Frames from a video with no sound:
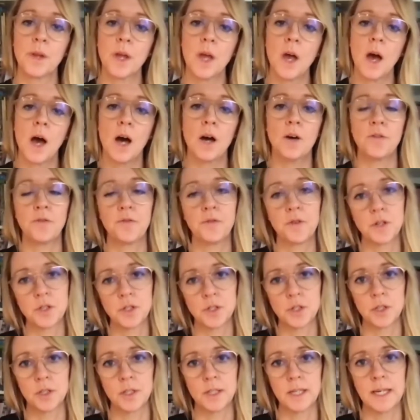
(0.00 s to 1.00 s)

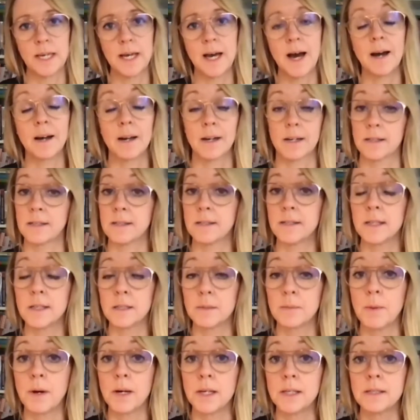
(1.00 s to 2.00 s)
Unfortunately, I got
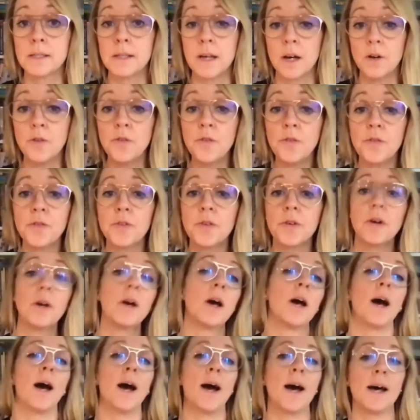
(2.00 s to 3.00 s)
sick myself
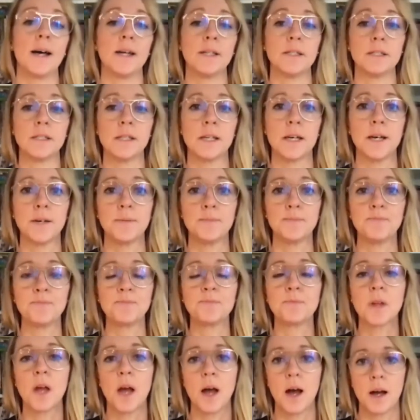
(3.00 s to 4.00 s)
and
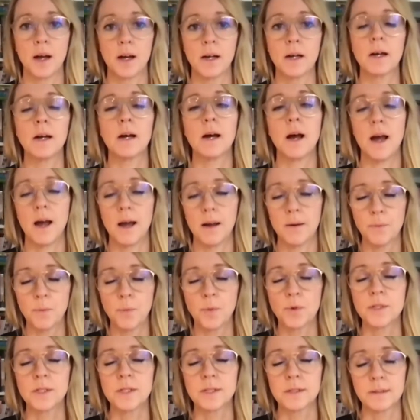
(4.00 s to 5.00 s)

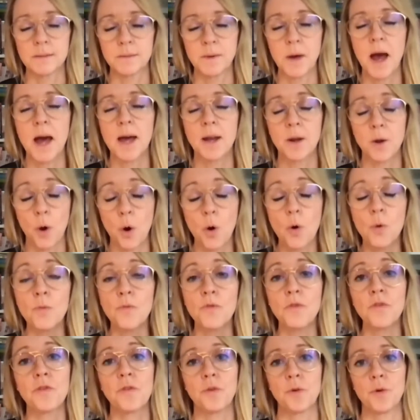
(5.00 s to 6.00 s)
was at home
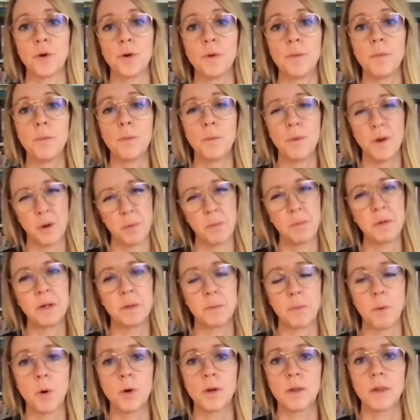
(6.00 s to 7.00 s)
for a bit
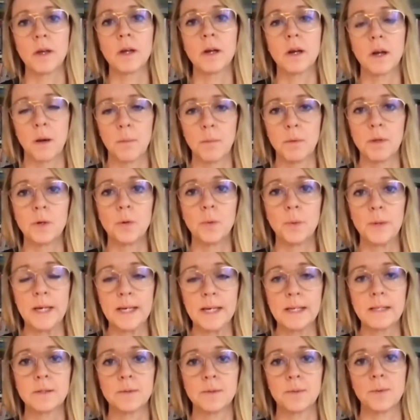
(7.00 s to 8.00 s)
more than a couple of
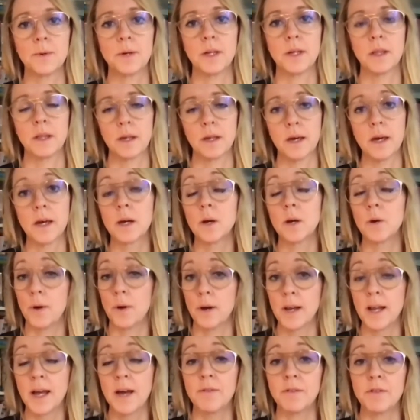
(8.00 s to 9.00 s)
weeks with
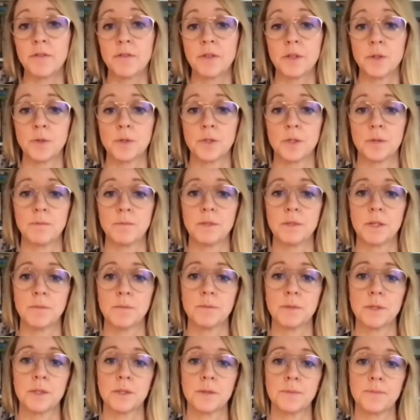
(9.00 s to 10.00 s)
quite heavy flu
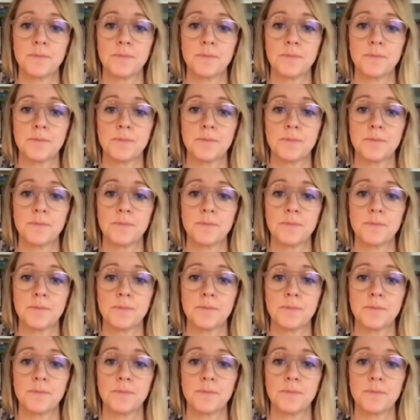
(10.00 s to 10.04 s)
symptoms.